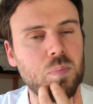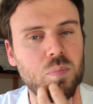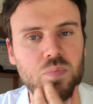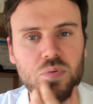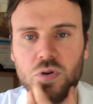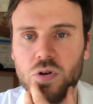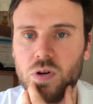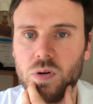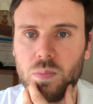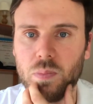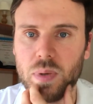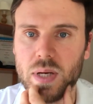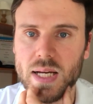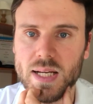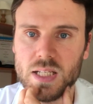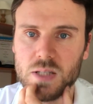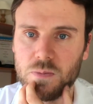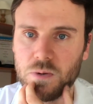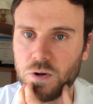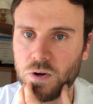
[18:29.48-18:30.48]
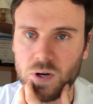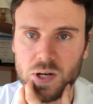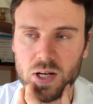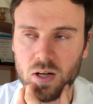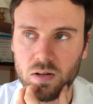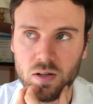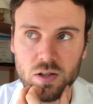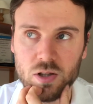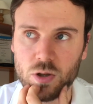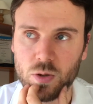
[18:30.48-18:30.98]
pure based purely
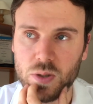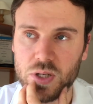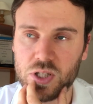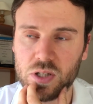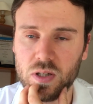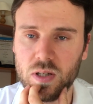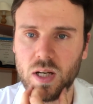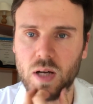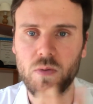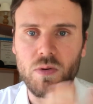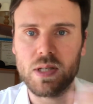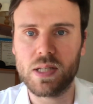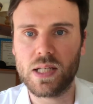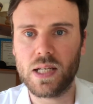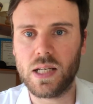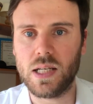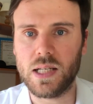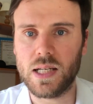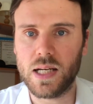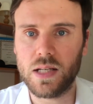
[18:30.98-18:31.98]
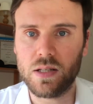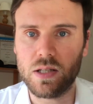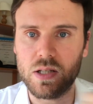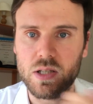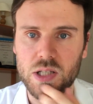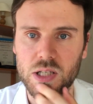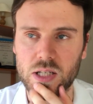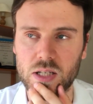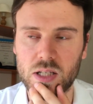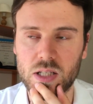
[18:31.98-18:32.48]
on intuition i would say
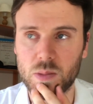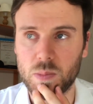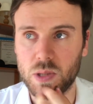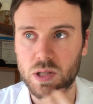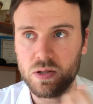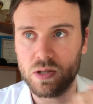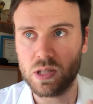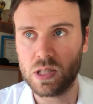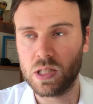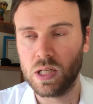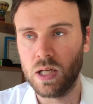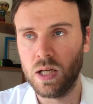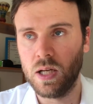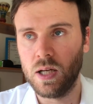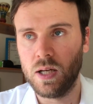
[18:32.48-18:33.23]
entjs because